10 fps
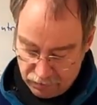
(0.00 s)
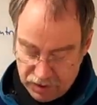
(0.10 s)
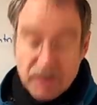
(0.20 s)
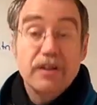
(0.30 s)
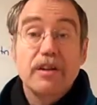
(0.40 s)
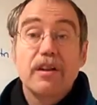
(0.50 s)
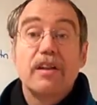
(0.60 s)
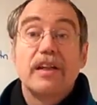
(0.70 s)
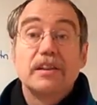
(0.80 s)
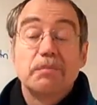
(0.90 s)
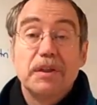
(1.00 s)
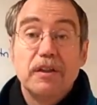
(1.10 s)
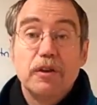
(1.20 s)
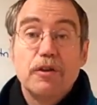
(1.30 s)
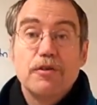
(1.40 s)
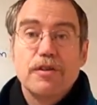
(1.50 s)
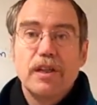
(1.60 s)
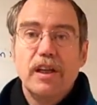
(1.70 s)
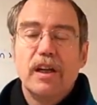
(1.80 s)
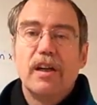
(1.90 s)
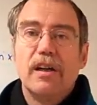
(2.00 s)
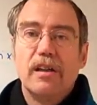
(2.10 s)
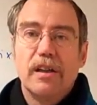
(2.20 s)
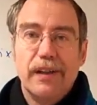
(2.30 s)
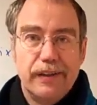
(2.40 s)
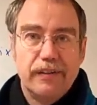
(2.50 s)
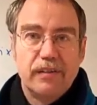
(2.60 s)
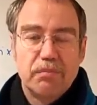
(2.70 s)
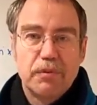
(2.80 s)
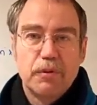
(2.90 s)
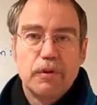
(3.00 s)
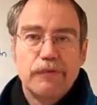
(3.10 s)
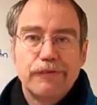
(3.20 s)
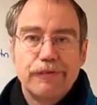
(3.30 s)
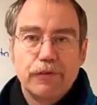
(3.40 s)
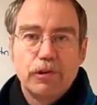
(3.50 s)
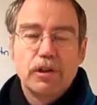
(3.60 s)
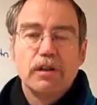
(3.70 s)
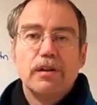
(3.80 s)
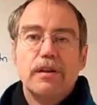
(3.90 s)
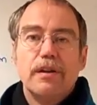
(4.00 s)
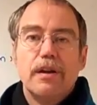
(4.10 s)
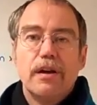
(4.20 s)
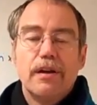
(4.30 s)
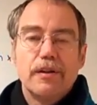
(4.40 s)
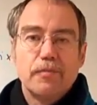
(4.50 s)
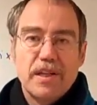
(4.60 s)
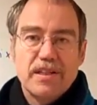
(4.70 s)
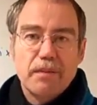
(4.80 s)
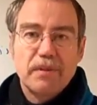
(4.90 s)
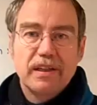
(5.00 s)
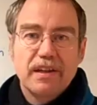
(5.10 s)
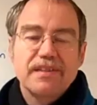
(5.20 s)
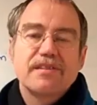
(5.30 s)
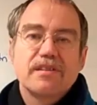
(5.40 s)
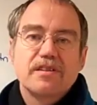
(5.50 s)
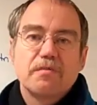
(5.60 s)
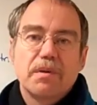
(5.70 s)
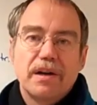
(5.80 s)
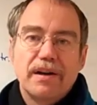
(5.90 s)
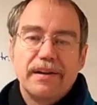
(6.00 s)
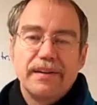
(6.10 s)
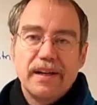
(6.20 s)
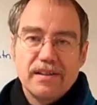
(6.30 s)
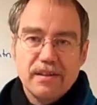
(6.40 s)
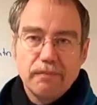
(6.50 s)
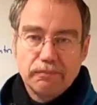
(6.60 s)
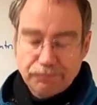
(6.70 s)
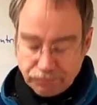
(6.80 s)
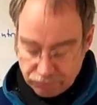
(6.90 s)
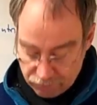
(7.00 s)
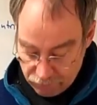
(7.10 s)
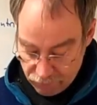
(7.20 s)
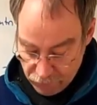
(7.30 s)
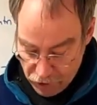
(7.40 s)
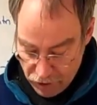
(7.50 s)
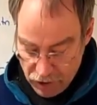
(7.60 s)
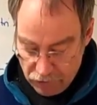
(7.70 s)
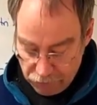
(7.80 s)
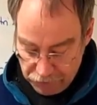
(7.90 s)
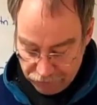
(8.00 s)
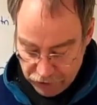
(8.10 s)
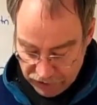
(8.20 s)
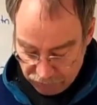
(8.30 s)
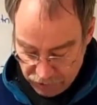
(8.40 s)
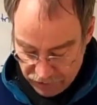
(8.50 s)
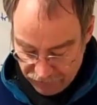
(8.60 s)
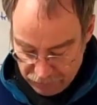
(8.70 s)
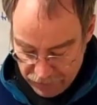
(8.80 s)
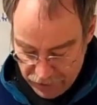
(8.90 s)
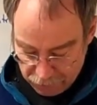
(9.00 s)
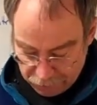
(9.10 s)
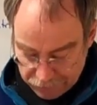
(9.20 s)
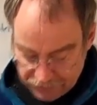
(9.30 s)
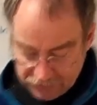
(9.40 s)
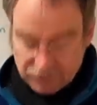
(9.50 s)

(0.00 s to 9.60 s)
material that's been used here is approved for space applications by NASA. We've cut one of them up in